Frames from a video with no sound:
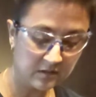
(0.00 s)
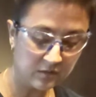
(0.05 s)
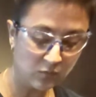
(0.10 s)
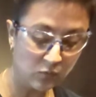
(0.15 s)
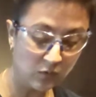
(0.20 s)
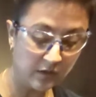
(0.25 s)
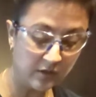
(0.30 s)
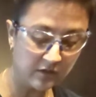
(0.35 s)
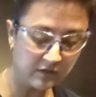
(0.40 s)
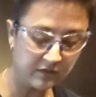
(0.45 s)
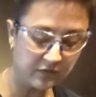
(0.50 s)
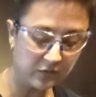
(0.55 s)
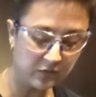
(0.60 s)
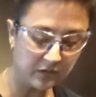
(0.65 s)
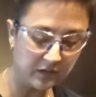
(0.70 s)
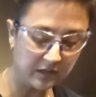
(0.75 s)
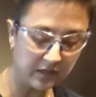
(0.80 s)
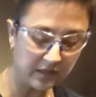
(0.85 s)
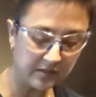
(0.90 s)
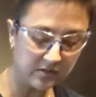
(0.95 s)
Wonderful with
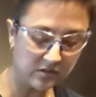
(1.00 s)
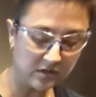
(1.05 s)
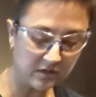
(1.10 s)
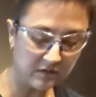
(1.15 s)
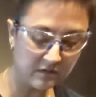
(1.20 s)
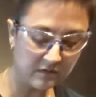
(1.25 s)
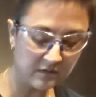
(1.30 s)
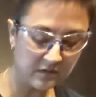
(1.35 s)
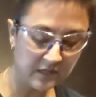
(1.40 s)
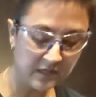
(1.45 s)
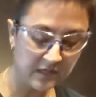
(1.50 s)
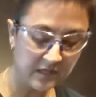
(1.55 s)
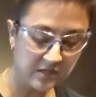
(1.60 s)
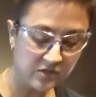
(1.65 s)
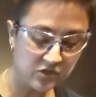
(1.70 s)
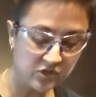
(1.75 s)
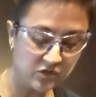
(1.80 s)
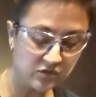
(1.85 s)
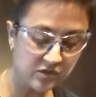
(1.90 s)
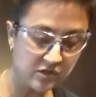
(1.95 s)
the lights off.
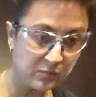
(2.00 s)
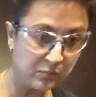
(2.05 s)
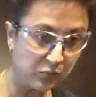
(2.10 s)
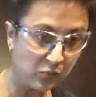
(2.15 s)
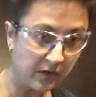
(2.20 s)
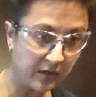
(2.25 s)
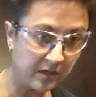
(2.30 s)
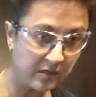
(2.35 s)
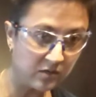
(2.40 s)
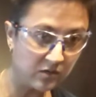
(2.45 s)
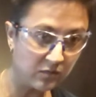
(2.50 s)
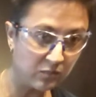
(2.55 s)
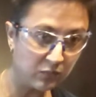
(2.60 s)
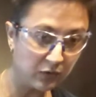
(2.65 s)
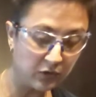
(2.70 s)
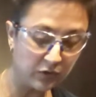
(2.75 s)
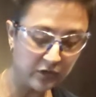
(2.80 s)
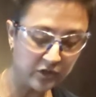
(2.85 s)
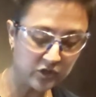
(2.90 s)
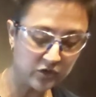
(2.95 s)
Turns a bright
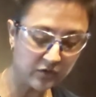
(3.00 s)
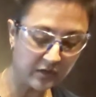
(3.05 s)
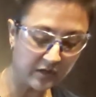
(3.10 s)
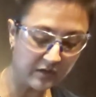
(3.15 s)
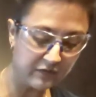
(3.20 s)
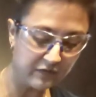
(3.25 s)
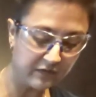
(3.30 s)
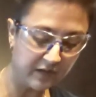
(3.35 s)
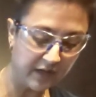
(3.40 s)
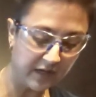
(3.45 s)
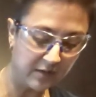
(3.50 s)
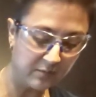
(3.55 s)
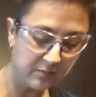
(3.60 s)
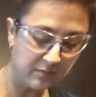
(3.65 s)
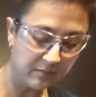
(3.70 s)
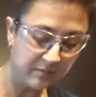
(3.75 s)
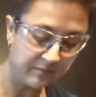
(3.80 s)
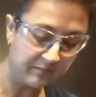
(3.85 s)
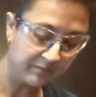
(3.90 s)
bluish green flame.